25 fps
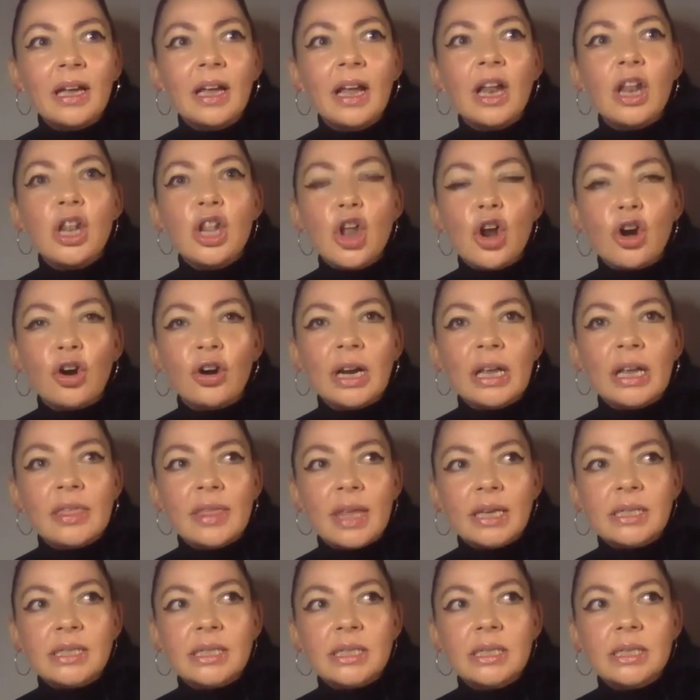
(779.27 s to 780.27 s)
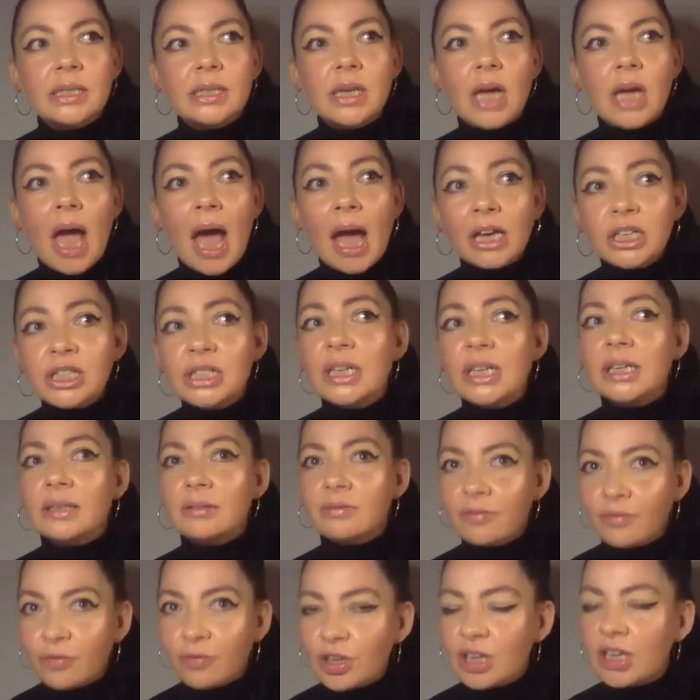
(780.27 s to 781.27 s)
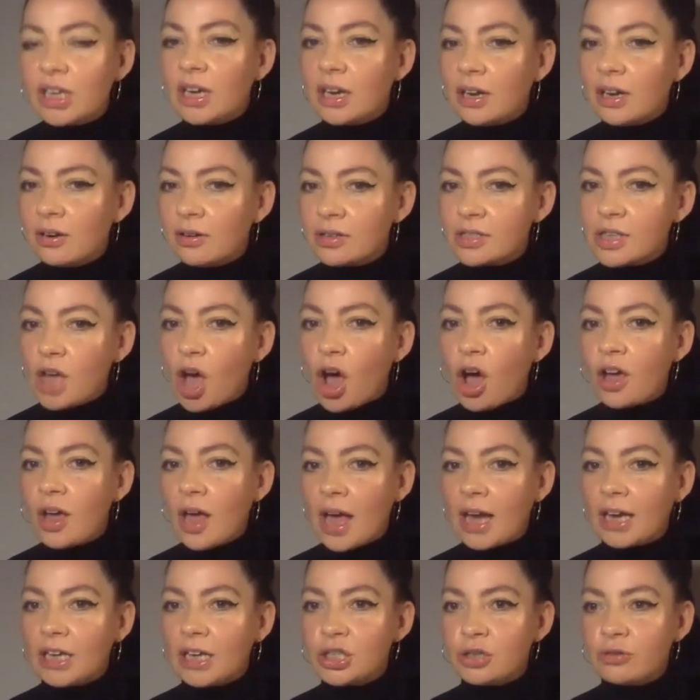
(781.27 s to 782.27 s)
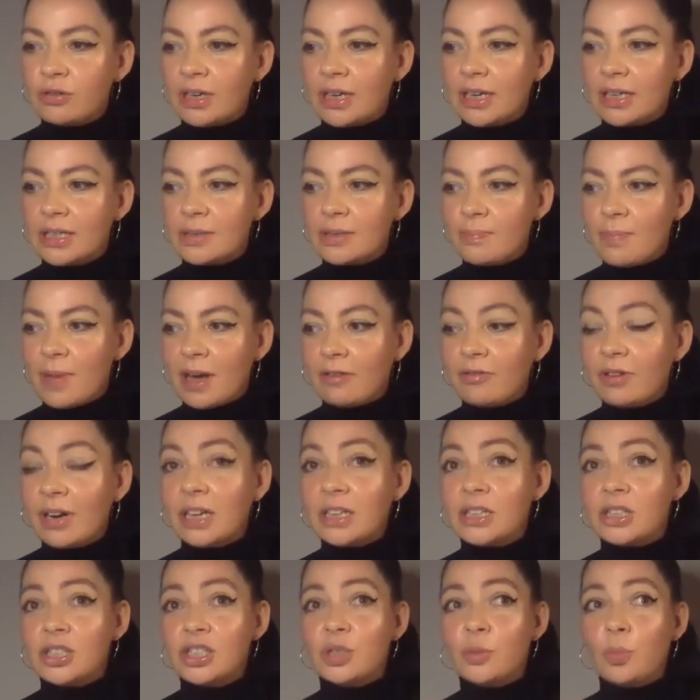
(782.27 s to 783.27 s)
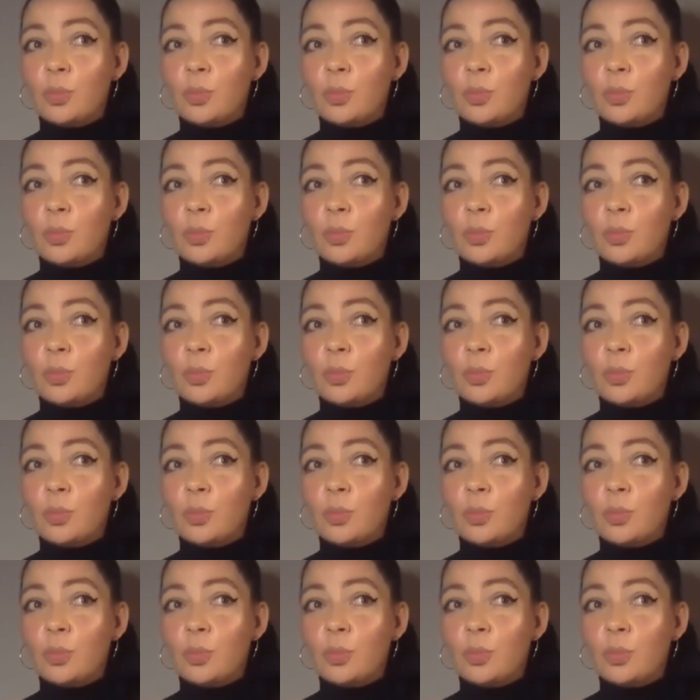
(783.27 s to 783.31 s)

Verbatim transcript: learning that actually for years how I treated my relationship